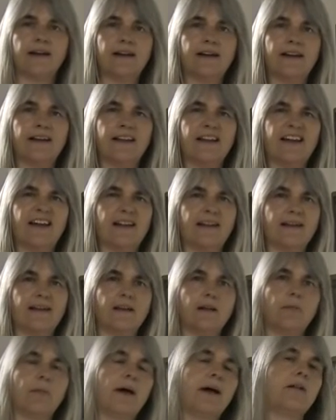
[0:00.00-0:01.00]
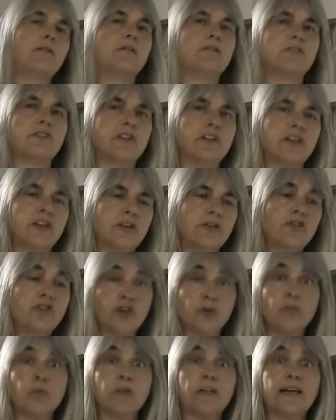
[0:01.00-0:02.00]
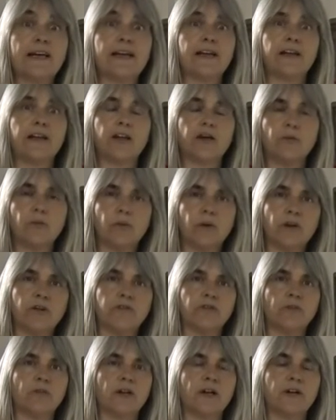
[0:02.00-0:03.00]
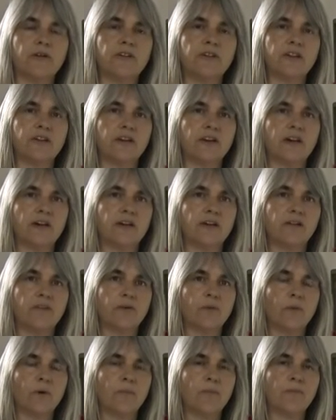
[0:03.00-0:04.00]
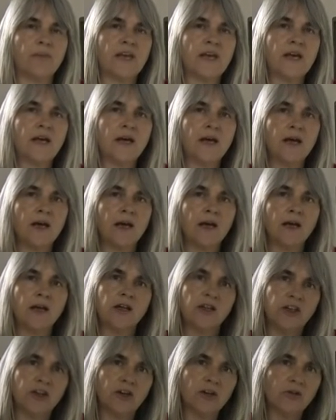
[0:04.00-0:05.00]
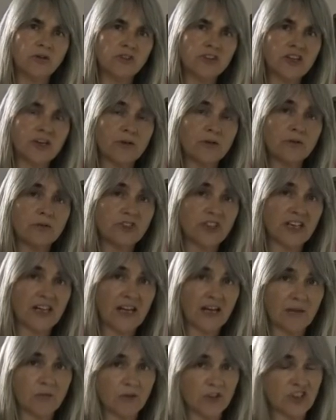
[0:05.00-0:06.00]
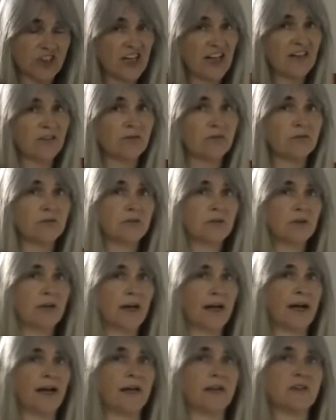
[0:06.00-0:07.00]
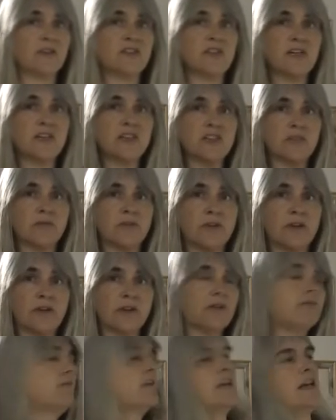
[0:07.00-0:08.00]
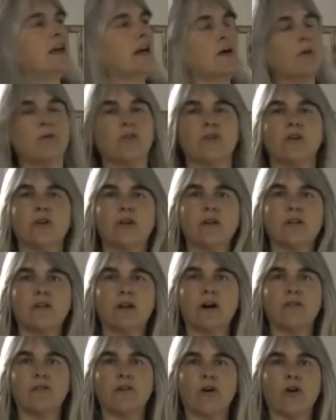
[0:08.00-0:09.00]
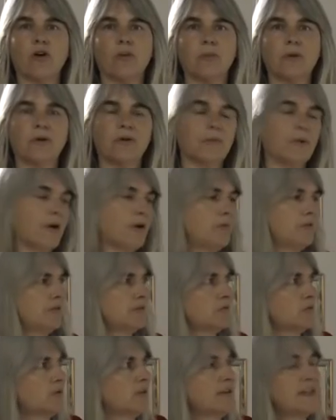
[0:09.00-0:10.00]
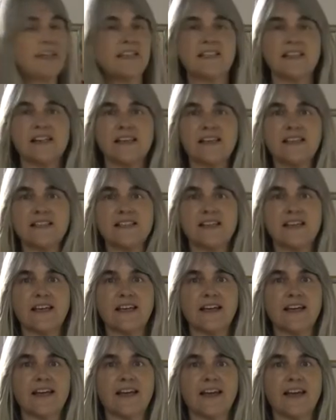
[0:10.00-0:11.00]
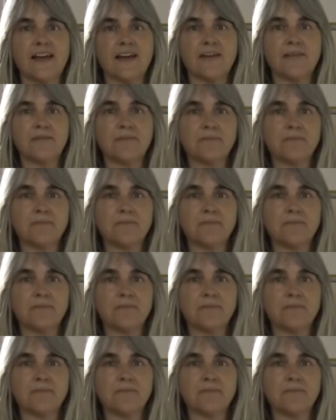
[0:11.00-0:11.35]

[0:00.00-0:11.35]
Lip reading: clicking that little bell so that YouTube will let you know when I've uploaded another one. You can also check out my channel and see some of the other videos that I've got up at the moment with these links here.